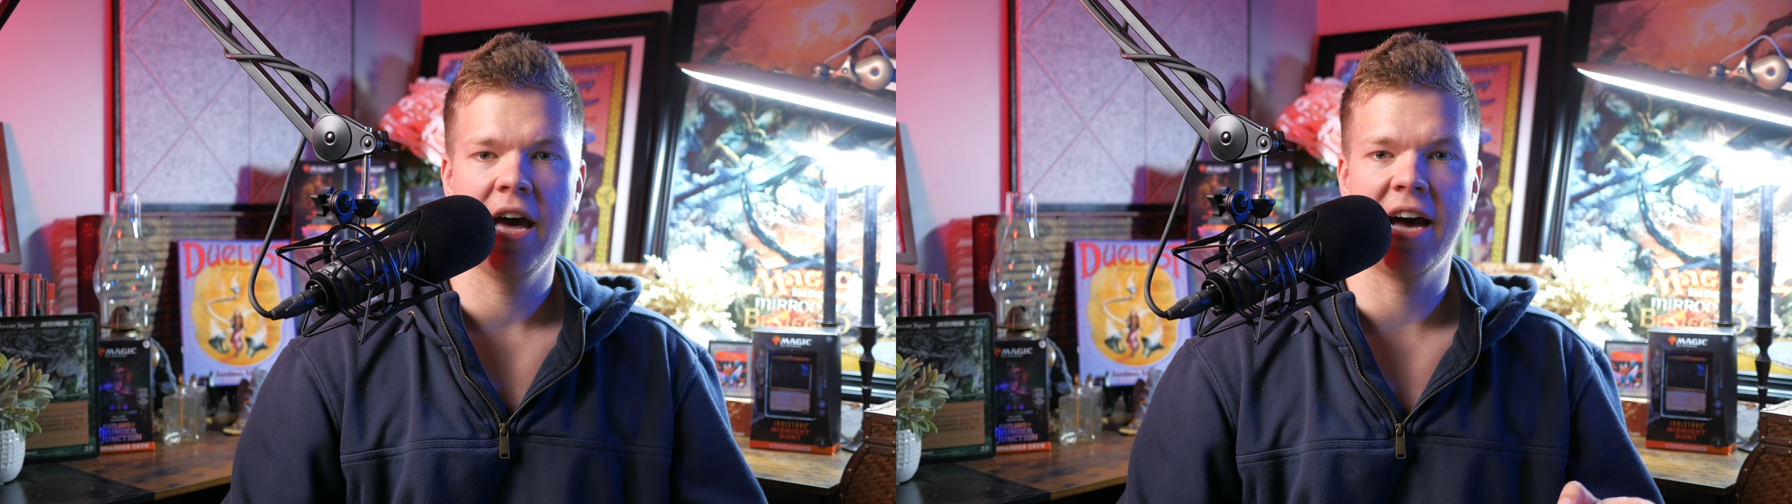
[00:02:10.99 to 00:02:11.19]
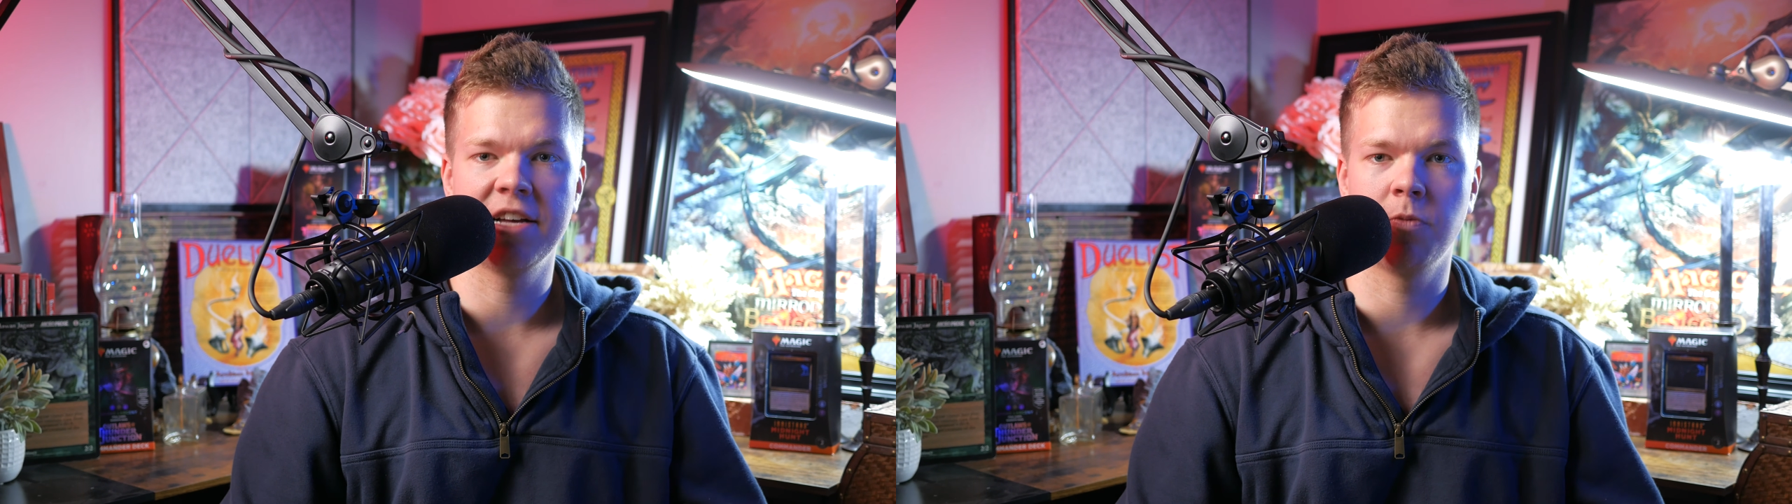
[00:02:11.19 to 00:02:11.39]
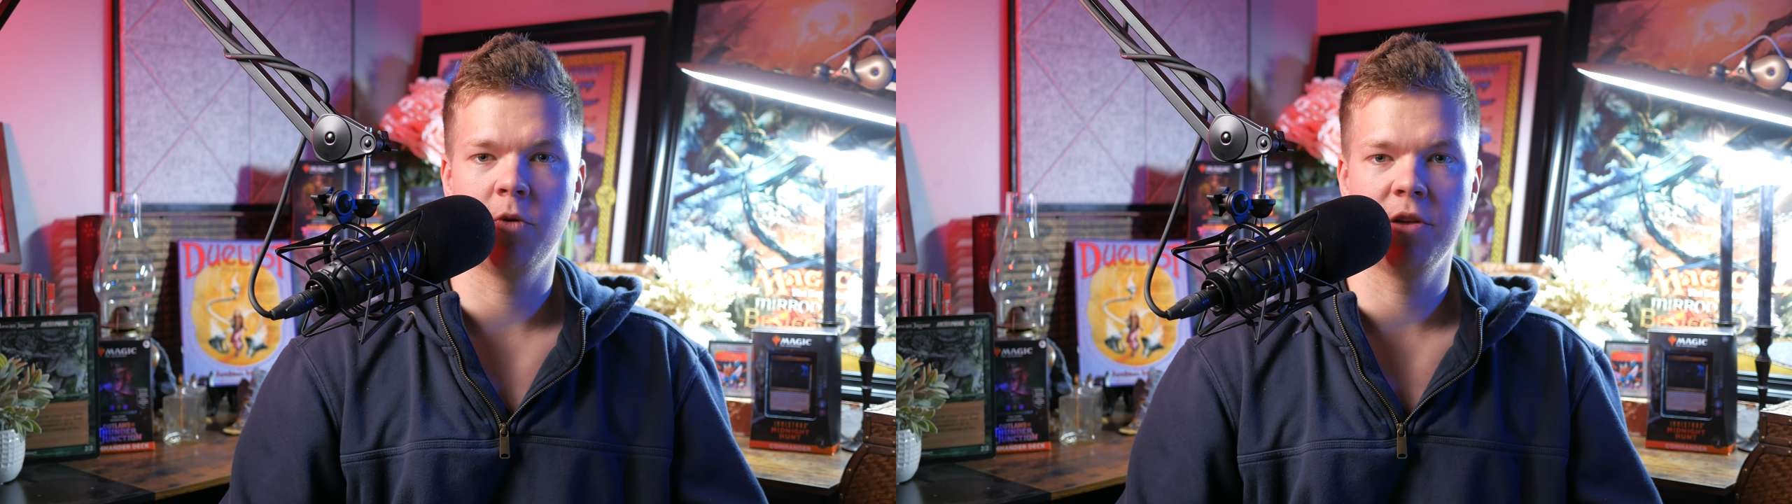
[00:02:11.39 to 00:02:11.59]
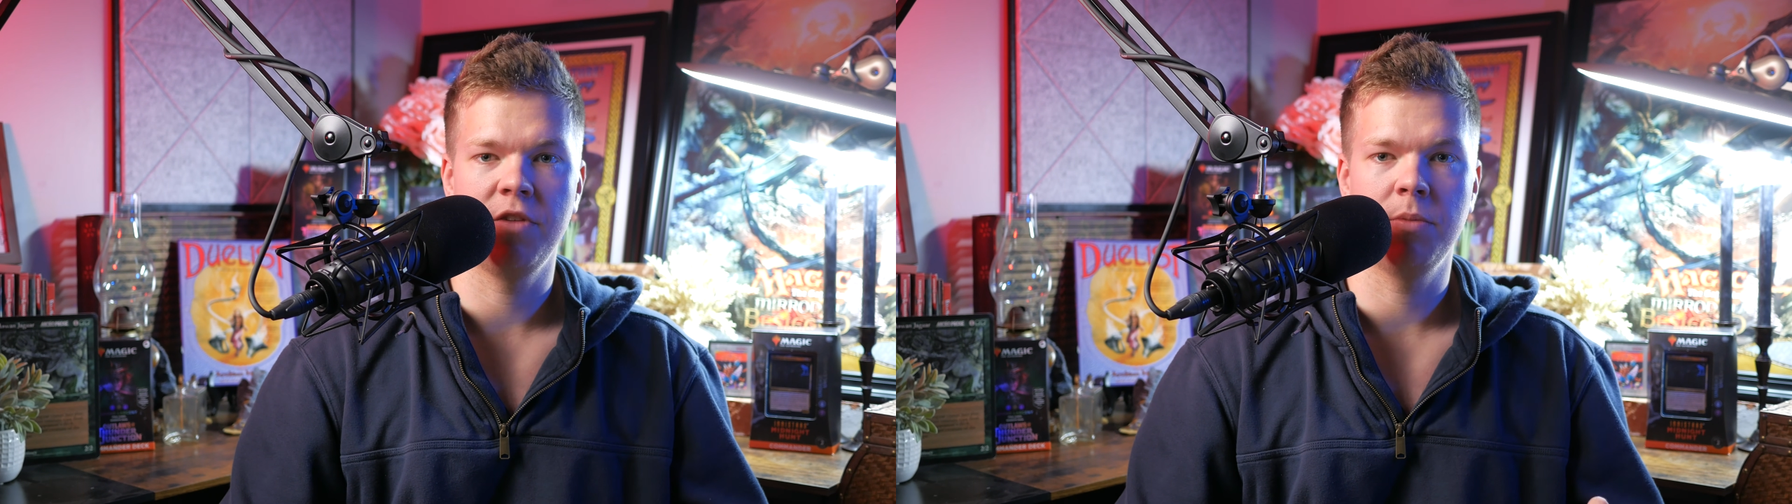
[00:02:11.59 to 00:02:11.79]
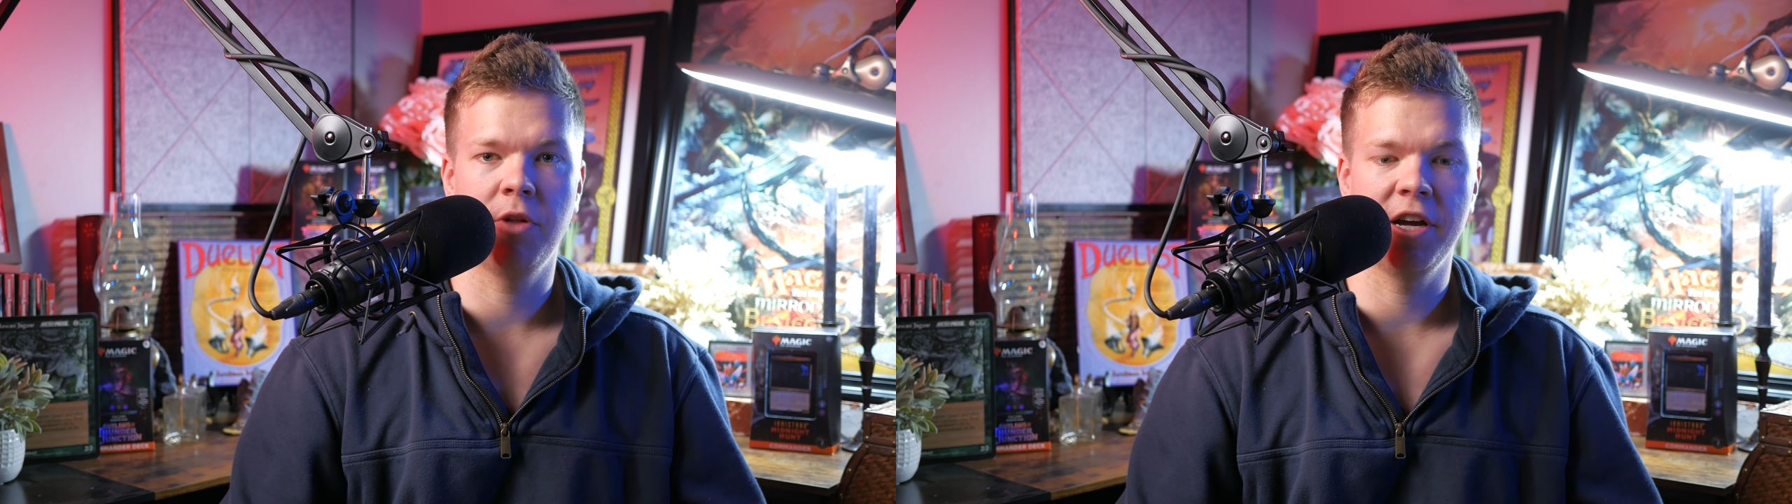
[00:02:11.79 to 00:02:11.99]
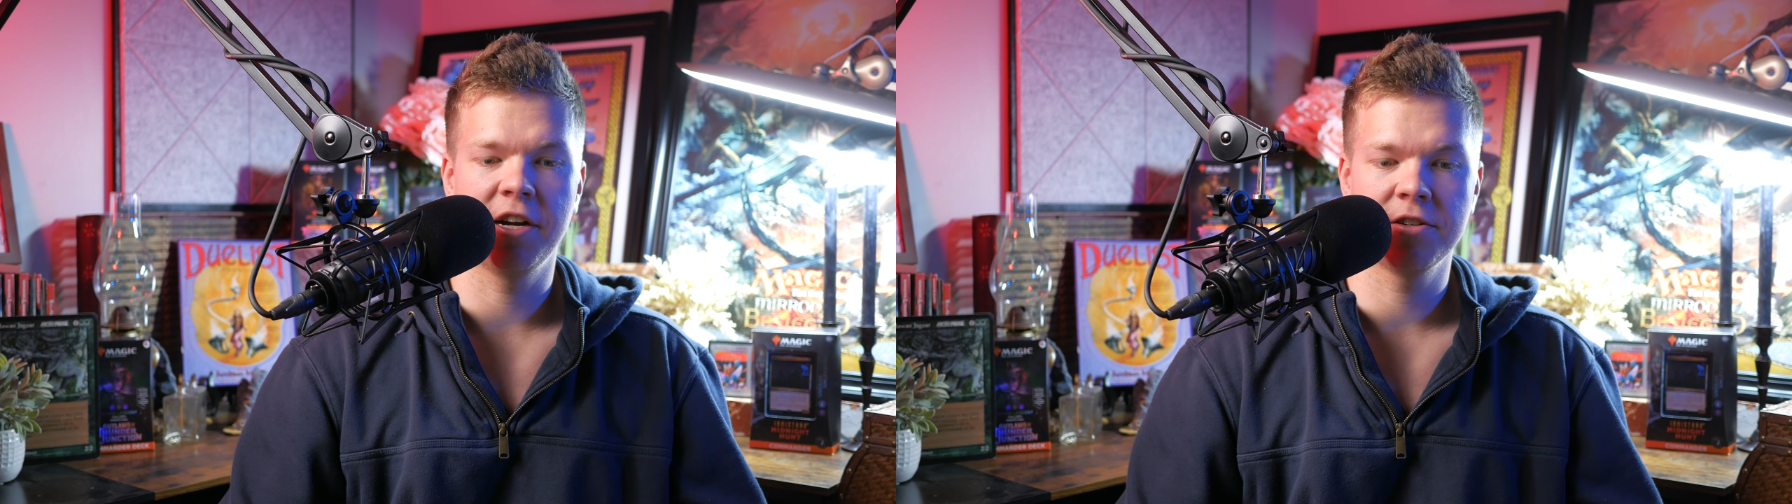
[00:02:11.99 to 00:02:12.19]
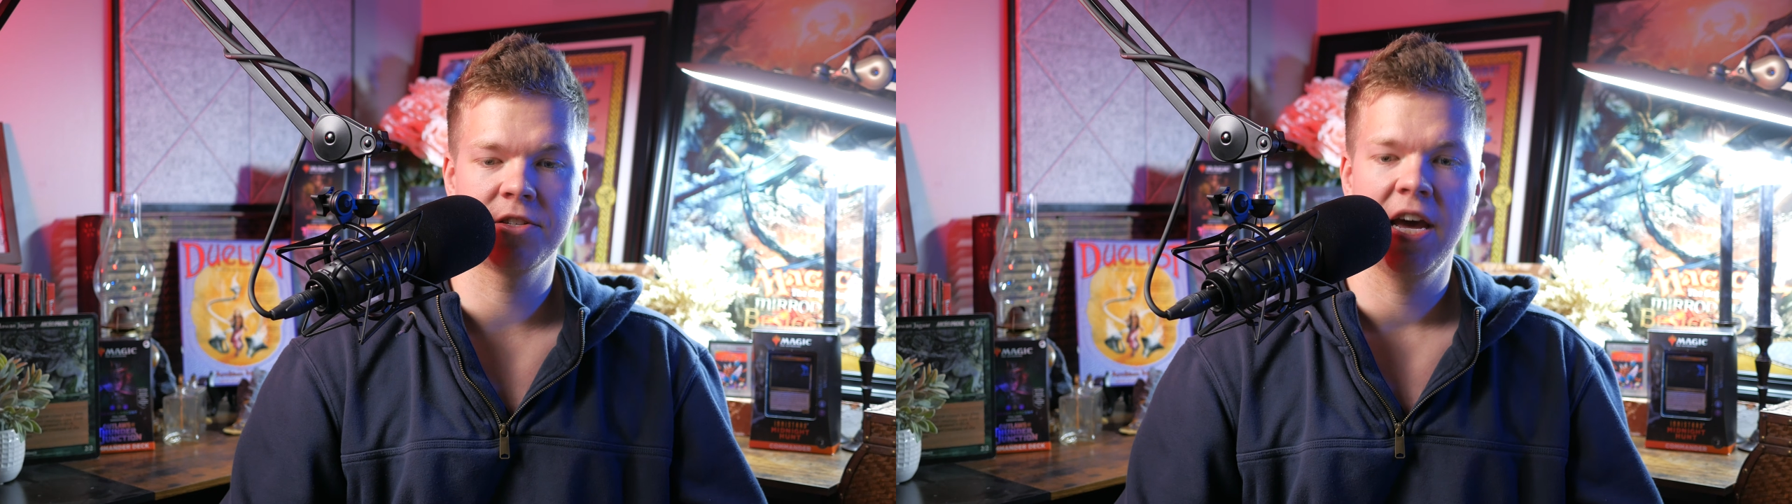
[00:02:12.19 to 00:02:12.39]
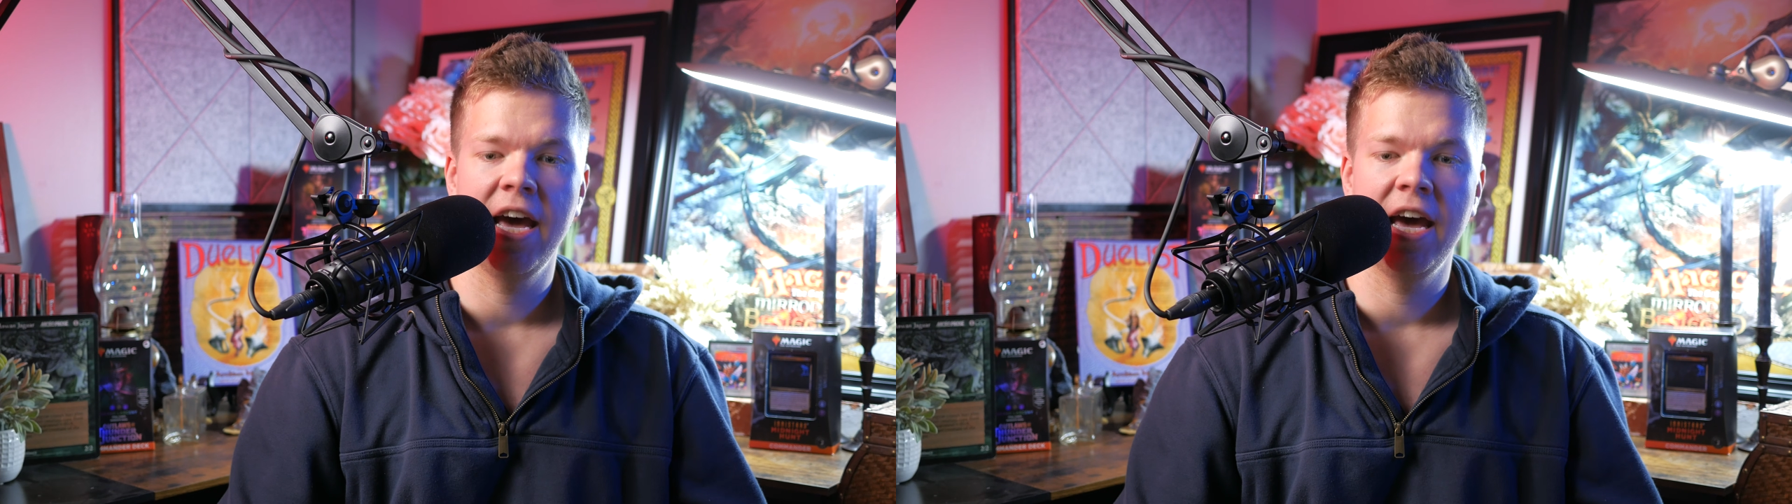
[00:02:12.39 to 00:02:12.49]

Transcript: as one of the players.